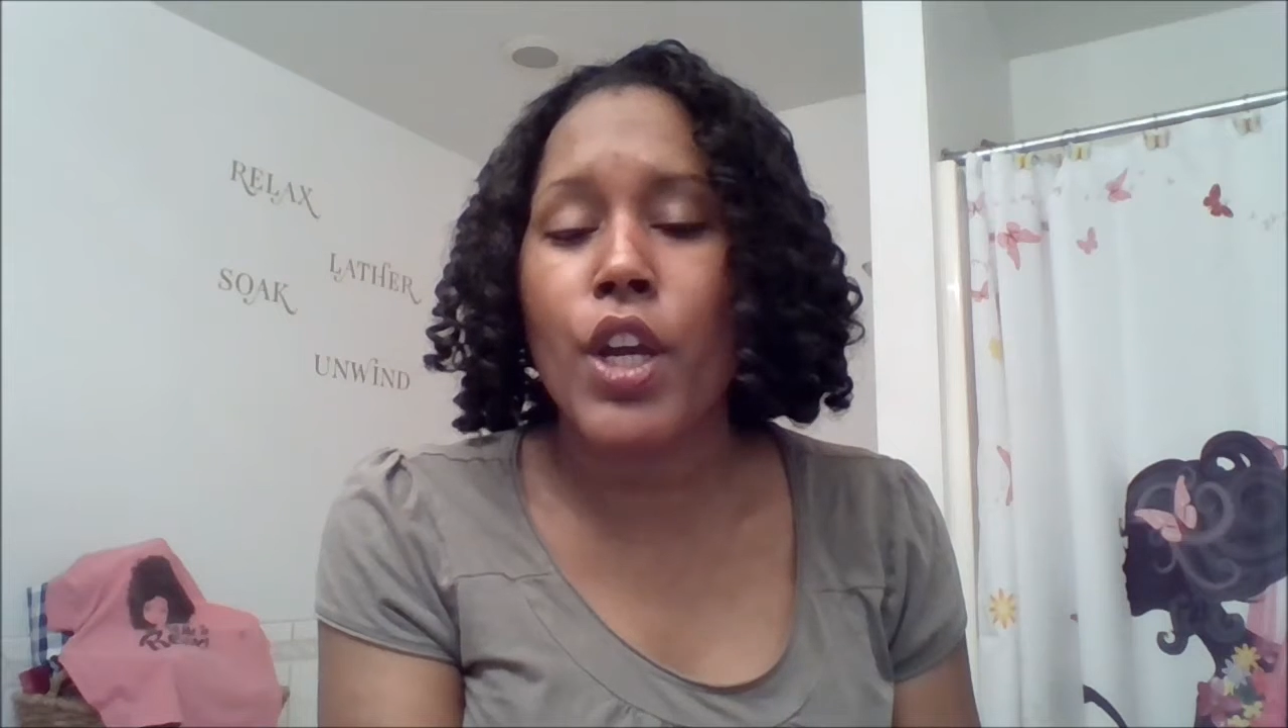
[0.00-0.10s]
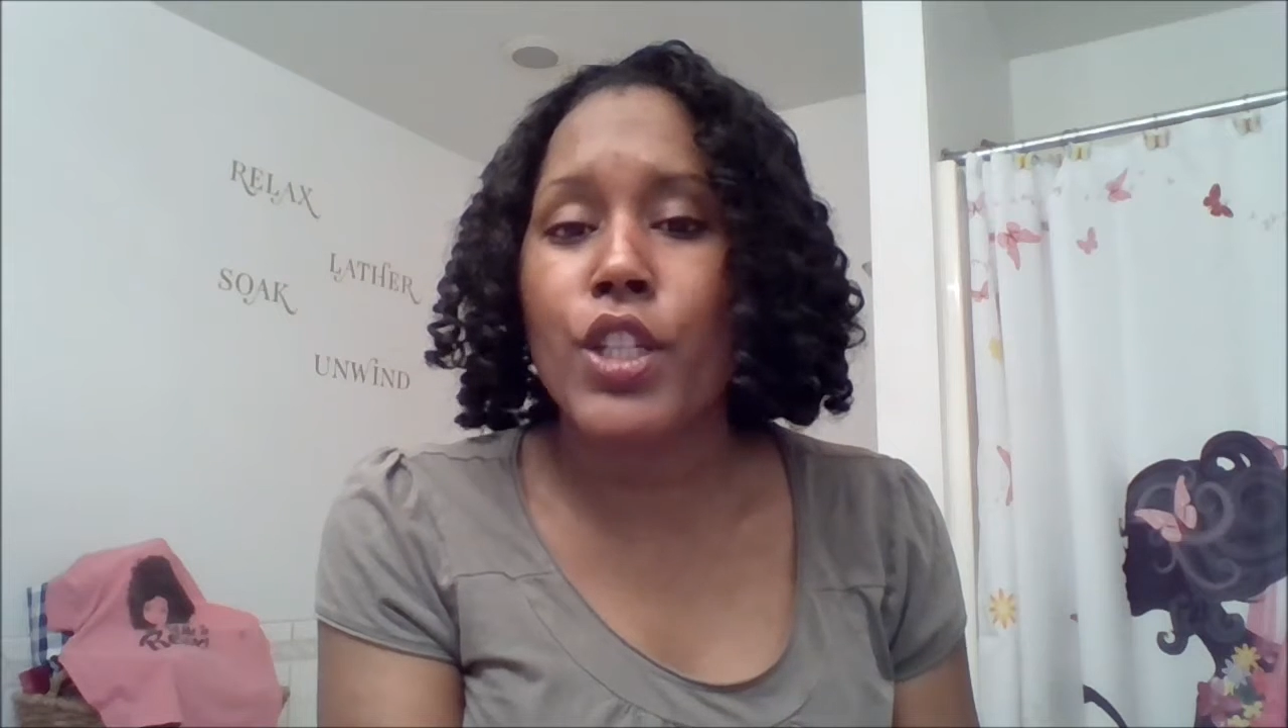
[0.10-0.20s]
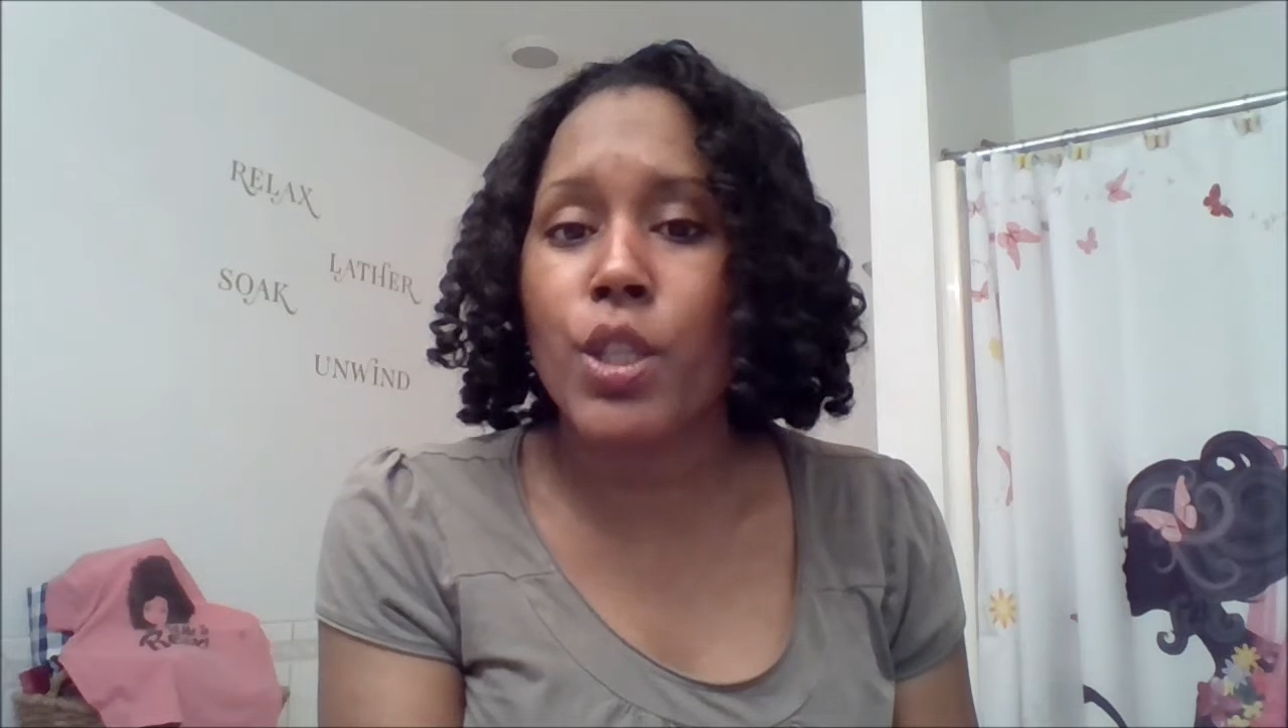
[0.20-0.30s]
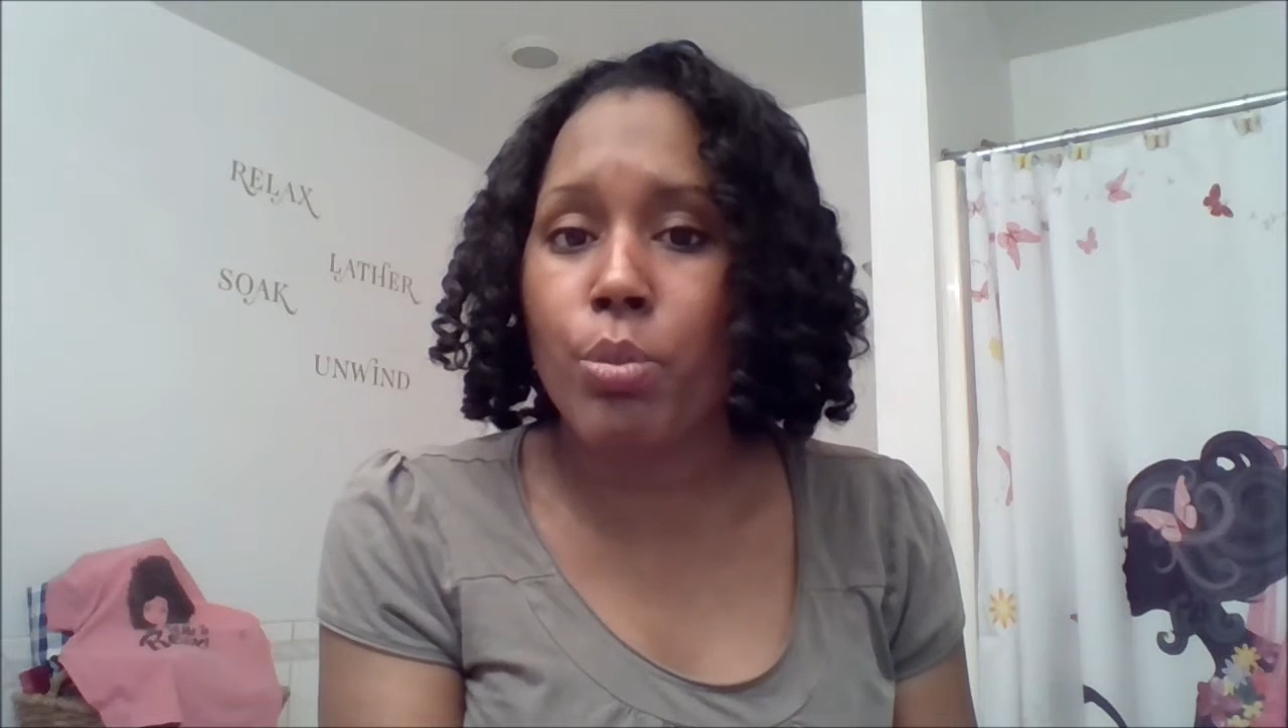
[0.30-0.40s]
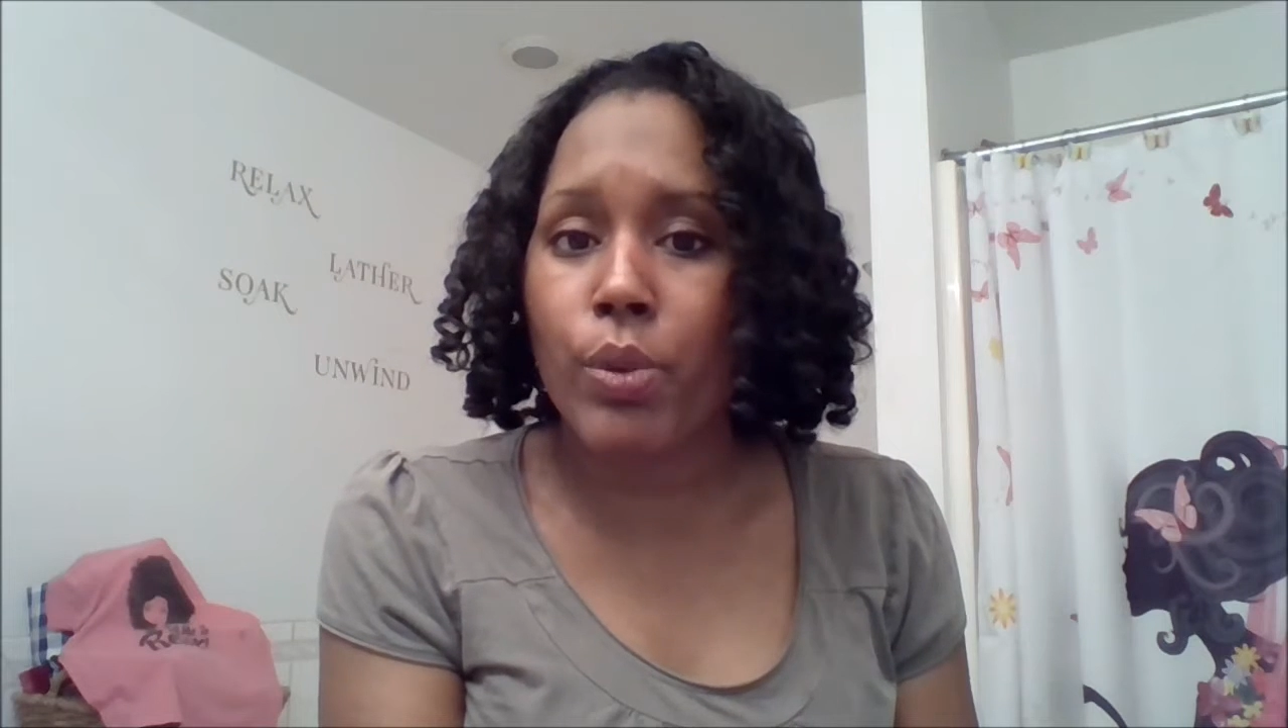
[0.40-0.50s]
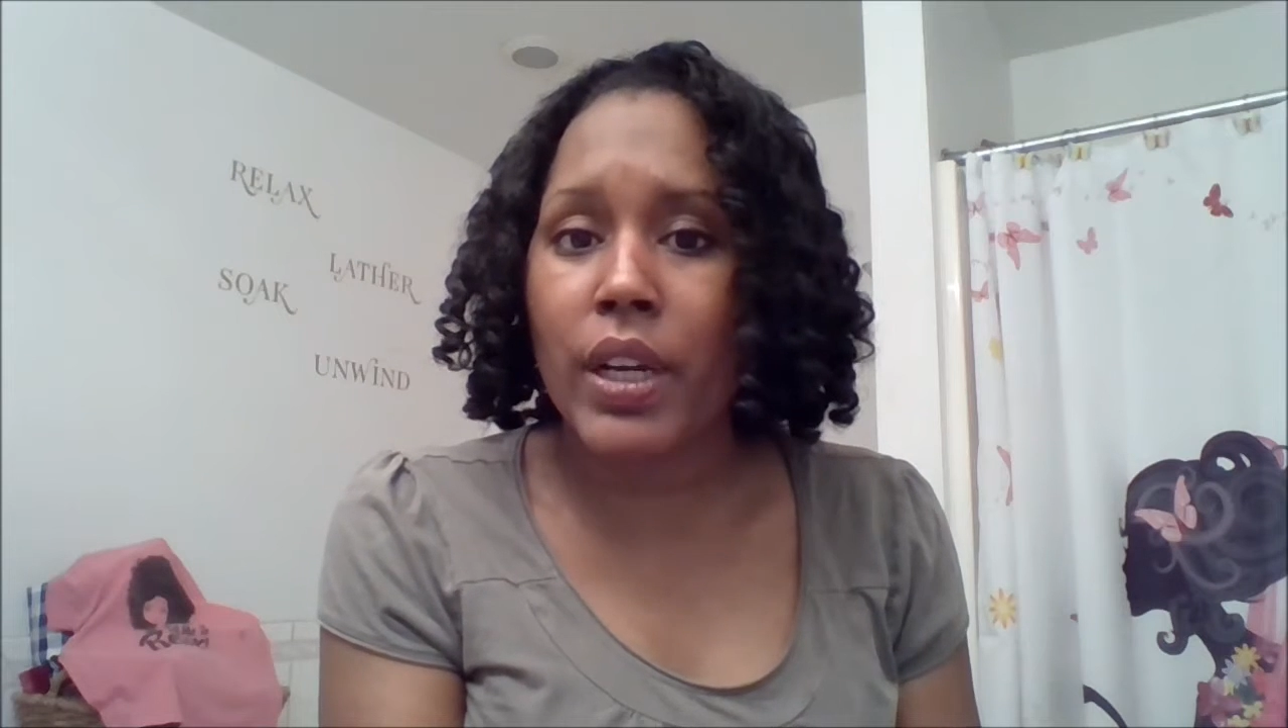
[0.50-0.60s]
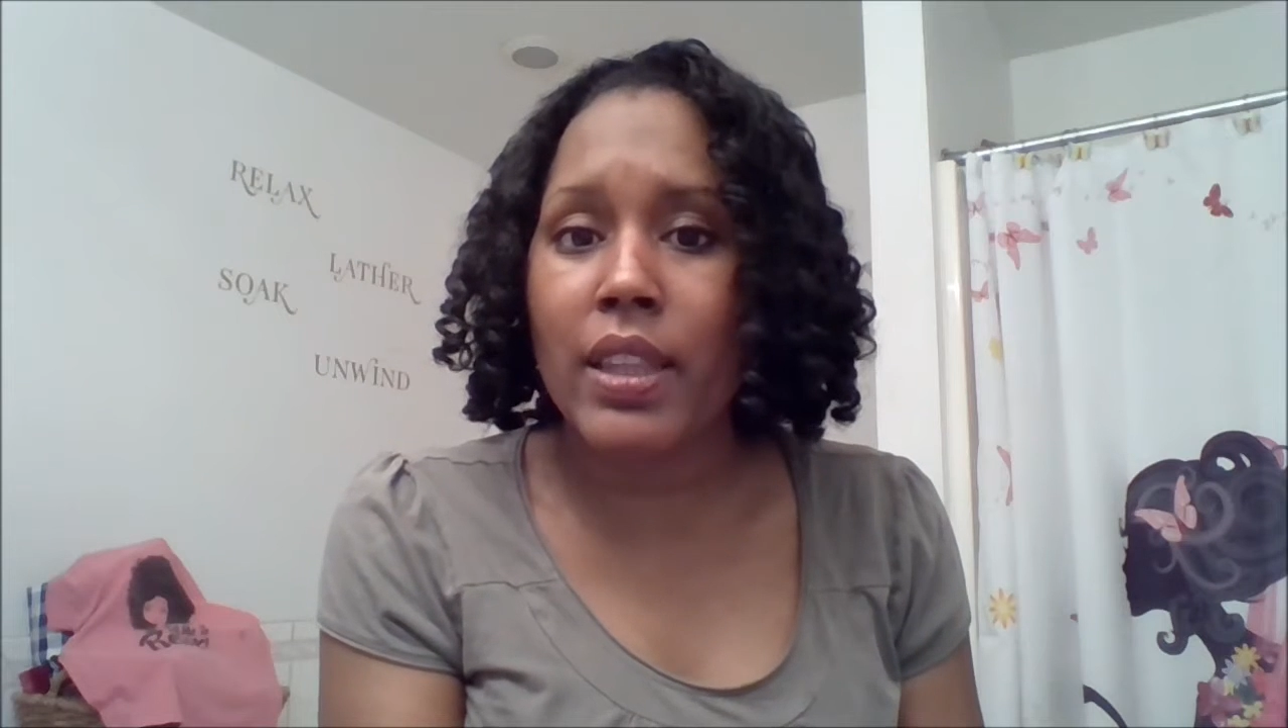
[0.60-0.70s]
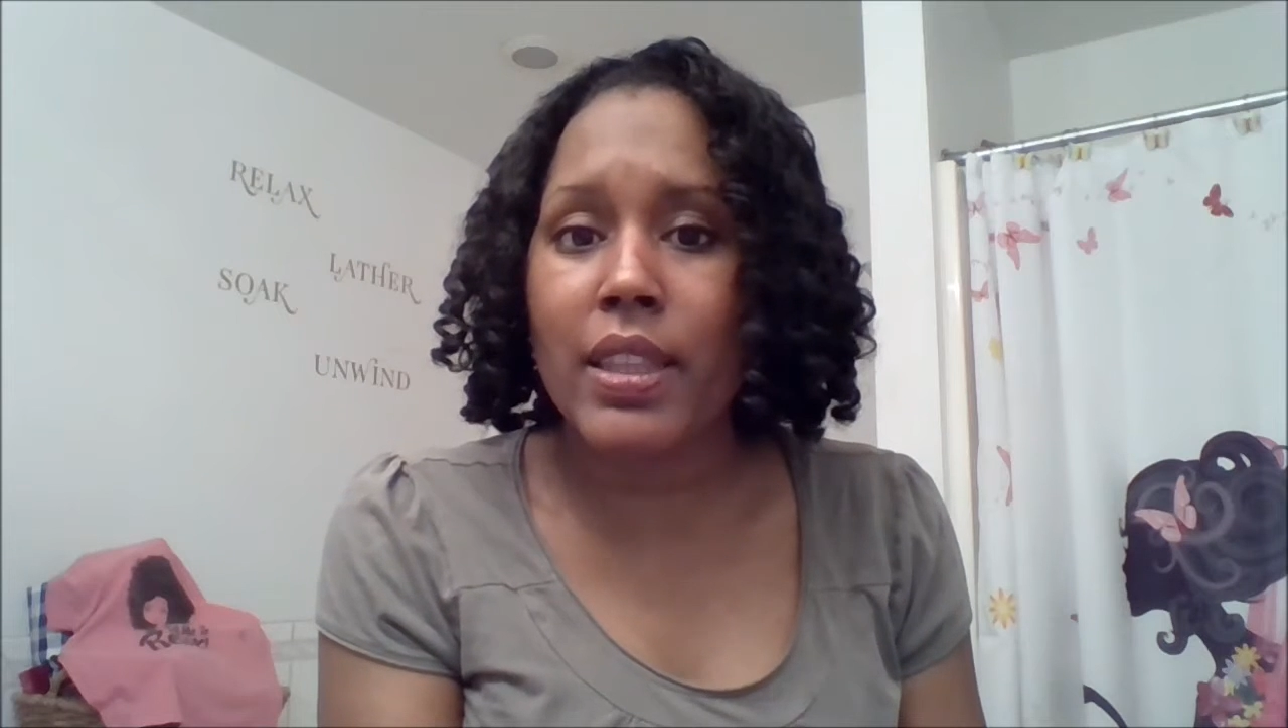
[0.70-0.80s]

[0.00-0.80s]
to bring